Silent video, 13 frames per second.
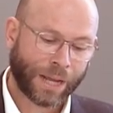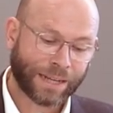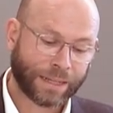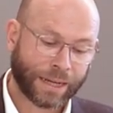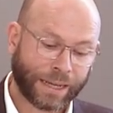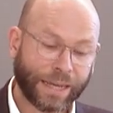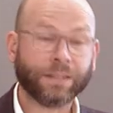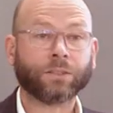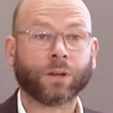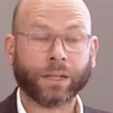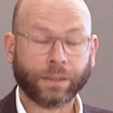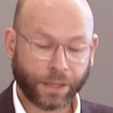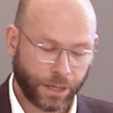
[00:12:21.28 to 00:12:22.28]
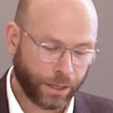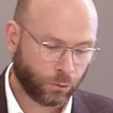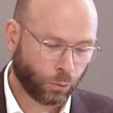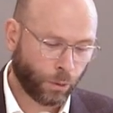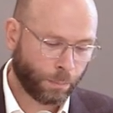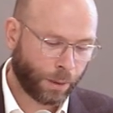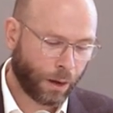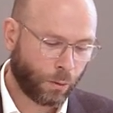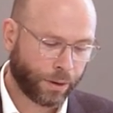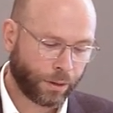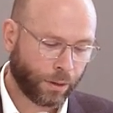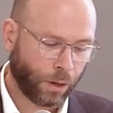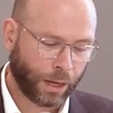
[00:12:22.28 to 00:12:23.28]
as a key strategy to
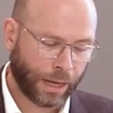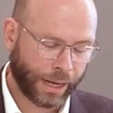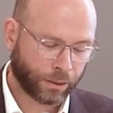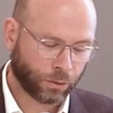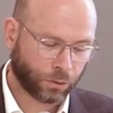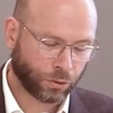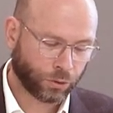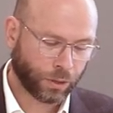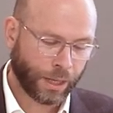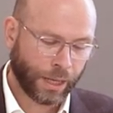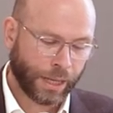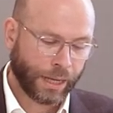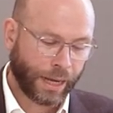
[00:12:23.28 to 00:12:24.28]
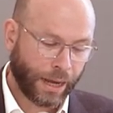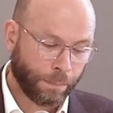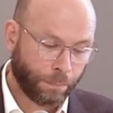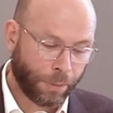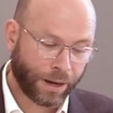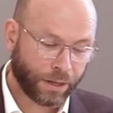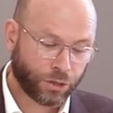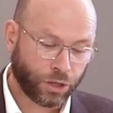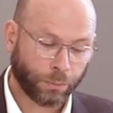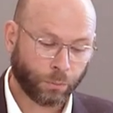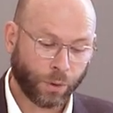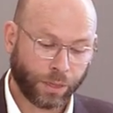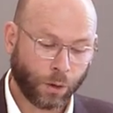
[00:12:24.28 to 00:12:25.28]
empower local actors in
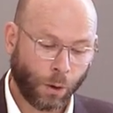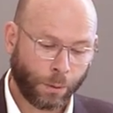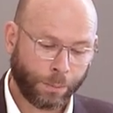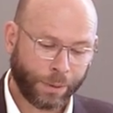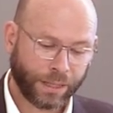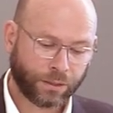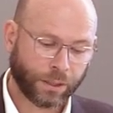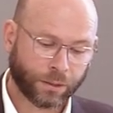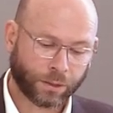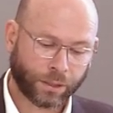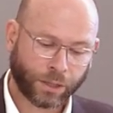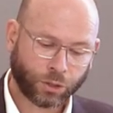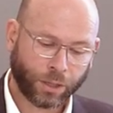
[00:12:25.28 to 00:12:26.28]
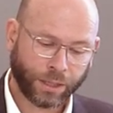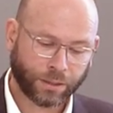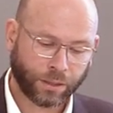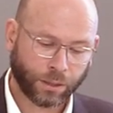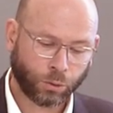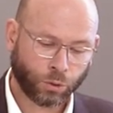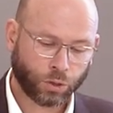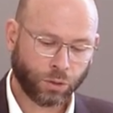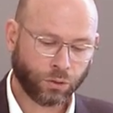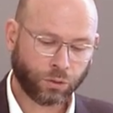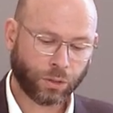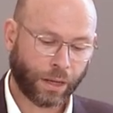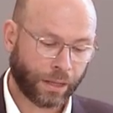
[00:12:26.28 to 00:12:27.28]
partnership with governments, international
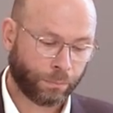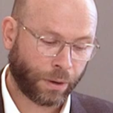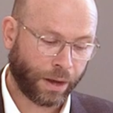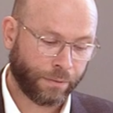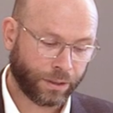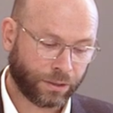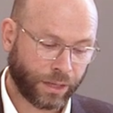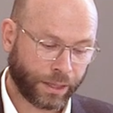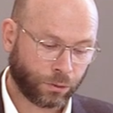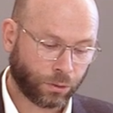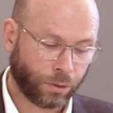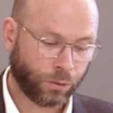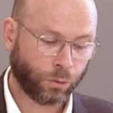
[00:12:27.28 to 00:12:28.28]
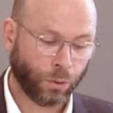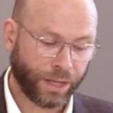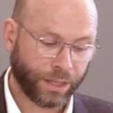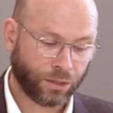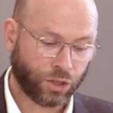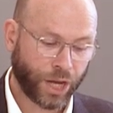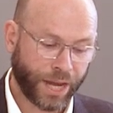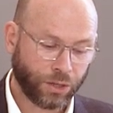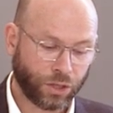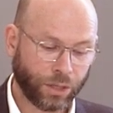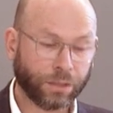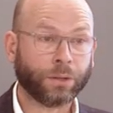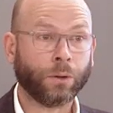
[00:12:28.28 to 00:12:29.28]
institutions, and private sector to lead
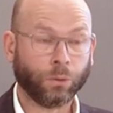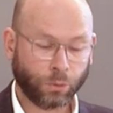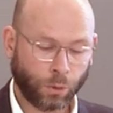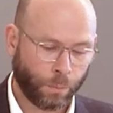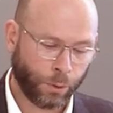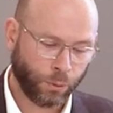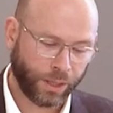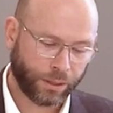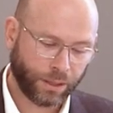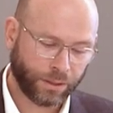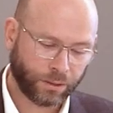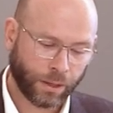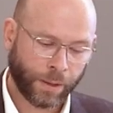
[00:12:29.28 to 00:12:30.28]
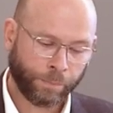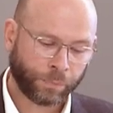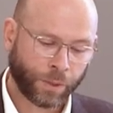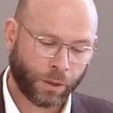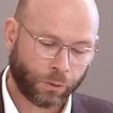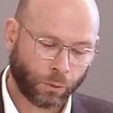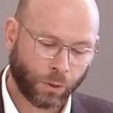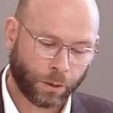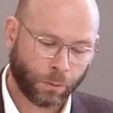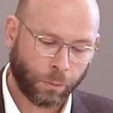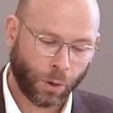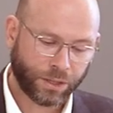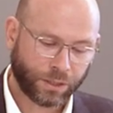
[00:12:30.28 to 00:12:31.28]
change in their own communities through their
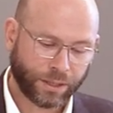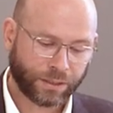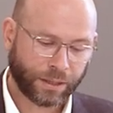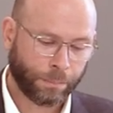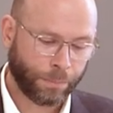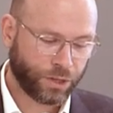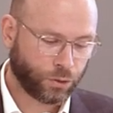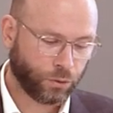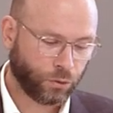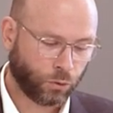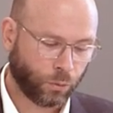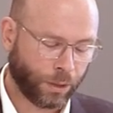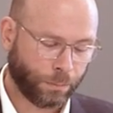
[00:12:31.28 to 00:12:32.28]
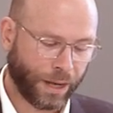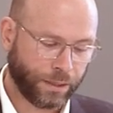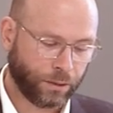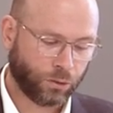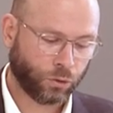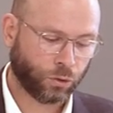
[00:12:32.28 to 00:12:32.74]
voices and visions to advance